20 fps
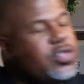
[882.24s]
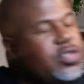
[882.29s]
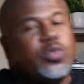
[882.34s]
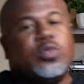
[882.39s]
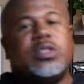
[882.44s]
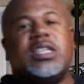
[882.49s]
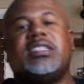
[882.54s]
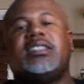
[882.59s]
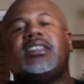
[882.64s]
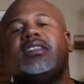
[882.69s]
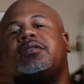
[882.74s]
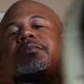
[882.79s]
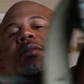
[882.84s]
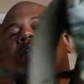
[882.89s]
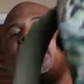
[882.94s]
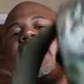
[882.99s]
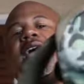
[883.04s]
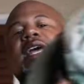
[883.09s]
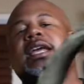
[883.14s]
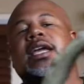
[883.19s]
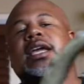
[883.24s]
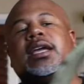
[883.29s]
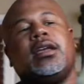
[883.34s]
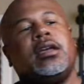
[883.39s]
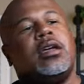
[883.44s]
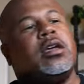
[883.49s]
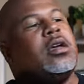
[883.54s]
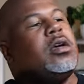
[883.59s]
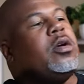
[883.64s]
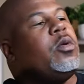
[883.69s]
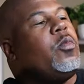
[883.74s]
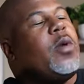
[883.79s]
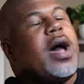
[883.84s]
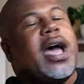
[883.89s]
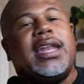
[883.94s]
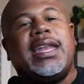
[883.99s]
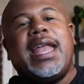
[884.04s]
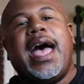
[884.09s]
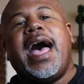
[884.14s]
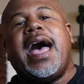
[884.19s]
do this in the beginning.
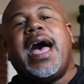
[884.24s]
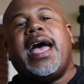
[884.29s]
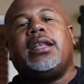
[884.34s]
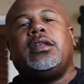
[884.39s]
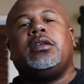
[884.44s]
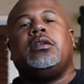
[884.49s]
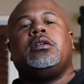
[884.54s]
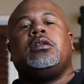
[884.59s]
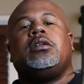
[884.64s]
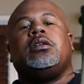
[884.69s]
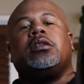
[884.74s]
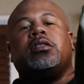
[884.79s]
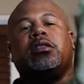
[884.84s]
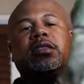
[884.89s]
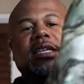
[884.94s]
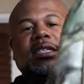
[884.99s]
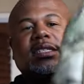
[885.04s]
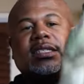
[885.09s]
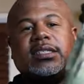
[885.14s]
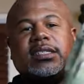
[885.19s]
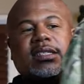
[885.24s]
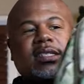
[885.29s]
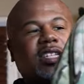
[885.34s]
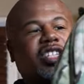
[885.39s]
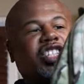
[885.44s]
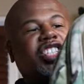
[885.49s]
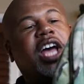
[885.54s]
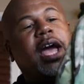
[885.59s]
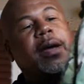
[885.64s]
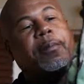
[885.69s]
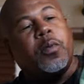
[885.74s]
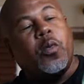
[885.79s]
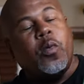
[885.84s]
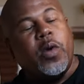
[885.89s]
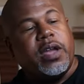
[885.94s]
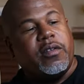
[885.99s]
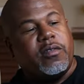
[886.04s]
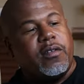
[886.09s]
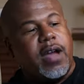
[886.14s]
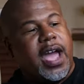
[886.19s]
Why not? This is the
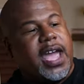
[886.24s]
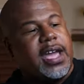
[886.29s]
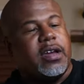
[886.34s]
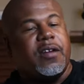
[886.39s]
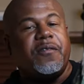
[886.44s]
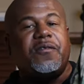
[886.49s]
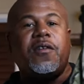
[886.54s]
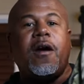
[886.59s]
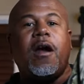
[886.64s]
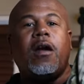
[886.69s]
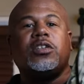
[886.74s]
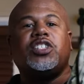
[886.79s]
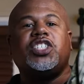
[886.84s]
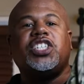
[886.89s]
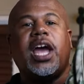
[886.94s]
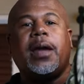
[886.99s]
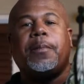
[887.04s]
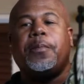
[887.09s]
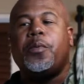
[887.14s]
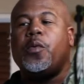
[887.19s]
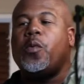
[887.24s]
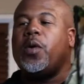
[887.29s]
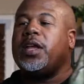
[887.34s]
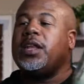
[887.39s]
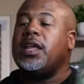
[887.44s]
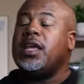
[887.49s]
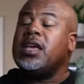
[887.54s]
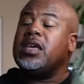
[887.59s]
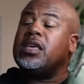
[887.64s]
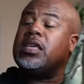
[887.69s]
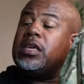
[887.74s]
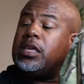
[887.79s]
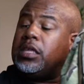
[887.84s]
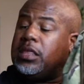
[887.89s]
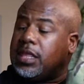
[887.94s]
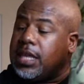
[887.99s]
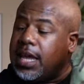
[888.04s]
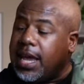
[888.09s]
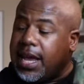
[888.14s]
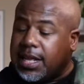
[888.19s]
checkpoint, right? Kifaru checkpoint,
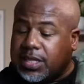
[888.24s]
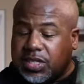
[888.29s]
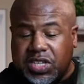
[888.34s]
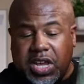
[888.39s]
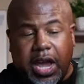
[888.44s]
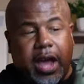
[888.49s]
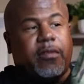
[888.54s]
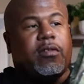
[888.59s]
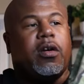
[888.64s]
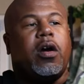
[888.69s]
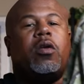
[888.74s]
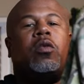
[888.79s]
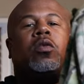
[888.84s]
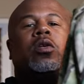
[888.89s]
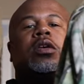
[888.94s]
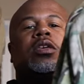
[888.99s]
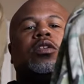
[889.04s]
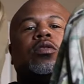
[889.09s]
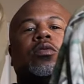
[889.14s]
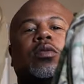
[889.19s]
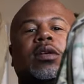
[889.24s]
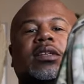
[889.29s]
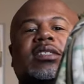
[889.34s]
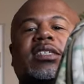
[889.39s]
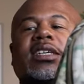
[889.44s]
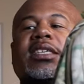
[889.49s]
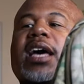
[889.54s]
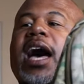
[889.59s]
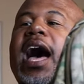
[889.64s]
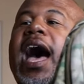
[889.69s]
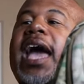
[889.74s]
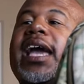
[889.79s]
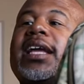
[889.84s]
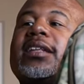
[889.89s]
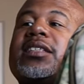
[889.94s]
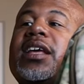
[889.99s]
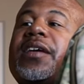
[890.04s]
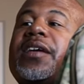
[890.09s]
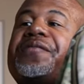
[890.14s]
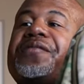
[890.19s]
the Antero. You can see the
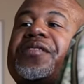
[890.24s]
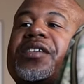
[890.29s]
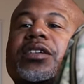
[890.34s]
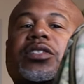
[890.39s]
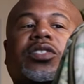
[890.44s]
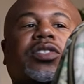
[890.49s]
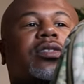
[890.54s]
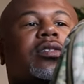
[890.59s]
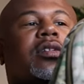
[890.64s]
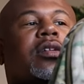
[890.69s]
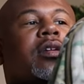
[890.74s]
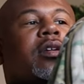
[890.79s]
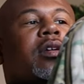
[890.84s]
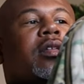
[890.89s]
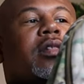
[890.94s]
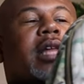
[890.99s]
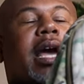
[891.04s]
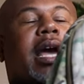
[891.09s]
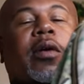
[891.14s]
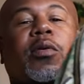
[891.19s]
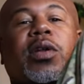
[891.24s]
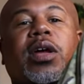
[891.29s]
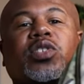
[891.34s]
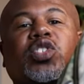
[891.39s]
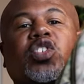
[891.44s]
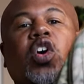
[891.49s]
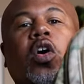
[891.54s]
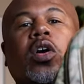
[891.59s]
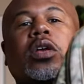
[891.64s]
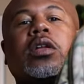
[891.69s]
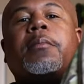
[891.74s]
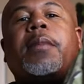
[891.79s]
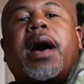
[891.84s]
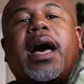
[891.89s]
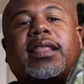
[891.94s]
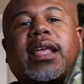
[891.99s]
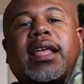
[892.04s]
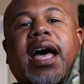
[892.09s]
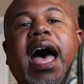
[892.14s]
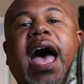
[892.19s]
height difference. Like when I was talking
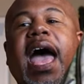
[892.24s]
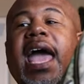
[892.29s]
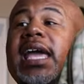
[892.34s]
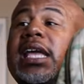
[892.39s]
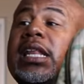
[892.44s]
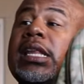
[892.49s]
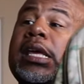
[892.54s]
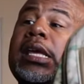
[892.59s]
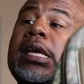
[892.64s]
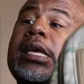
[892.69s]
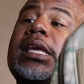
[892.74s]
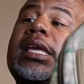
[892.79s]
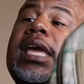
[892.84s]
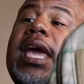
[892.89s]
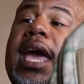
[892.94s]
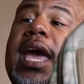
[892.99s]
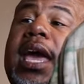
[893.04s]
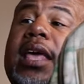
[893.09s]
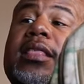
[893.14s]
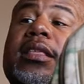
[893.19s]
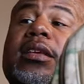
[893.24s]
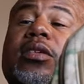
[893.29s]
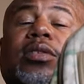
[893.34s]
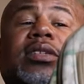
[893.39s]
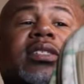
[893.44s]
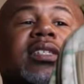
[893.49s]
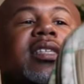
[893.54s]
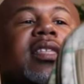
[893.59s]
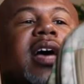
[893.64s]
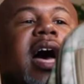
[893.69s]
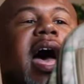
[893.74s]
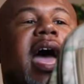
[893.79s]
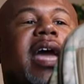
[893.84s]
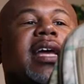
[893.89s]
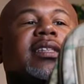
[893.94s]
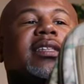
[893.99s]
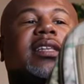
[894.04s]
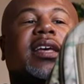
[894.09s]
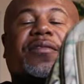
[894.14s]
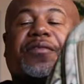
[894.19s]
about the height, yeah, you can see the
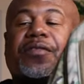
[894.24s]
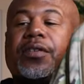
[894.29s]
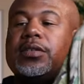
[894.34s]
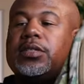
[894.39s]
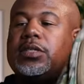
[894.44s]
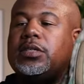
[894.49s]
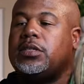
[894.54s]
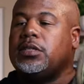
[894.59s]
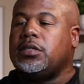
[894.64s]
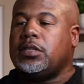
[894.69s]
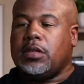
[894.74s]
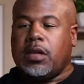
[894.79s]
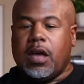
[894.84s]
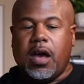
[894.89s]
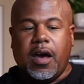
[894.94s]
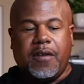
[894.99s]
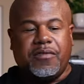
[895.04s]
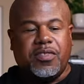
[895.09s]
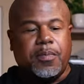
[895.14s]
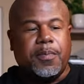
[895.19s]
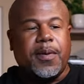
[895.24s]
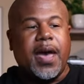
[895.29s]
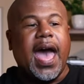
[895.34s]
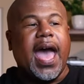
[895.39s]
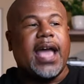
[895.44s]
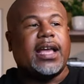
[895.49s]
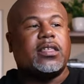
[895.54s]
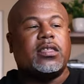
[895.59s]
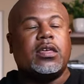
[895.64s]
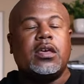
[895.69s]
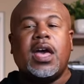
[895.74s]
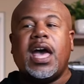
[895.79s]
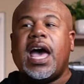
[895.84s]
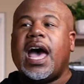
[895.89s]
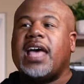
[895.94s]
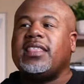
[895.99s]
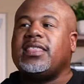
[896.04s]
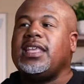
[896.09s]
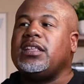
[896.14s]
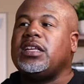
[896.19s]
height difference of the pack.
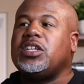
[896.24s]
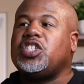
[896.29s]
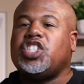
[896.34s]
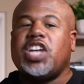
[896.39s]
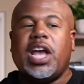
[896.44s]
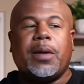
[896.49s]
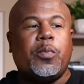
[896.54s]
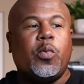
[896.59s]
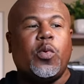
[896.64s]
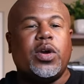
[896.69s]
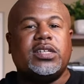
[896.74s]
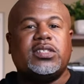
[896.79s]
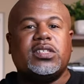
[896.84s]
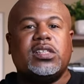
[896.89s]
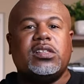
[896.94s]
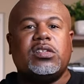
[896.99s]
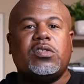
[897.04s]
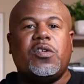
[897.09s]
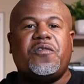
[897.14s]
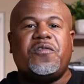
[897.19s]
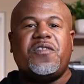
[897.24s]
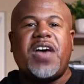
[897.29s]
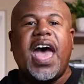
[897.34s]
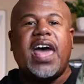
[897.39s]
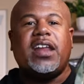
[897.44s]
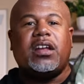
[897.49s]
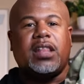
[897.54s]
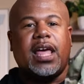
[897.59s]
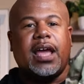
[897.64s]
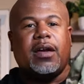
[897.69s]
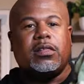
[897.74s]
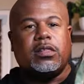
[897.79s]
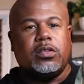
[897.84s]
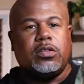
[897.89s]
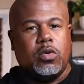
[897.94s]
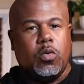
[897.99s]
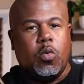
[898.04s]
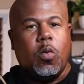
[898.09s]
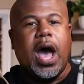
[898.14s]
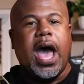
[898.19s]
I think the checkpoint is a little fatter, like a
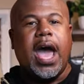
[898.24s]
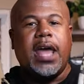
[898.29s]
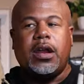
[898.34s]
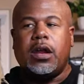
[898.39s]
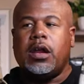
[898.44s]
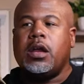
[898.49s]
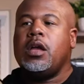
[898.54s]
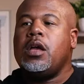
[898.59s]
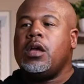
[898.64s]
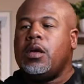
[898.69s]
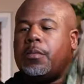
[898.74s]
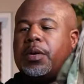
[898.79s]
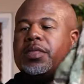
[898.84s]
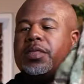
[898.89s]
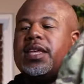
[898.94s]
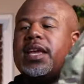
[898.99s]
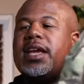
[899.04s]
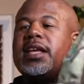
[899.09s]
little wider, but the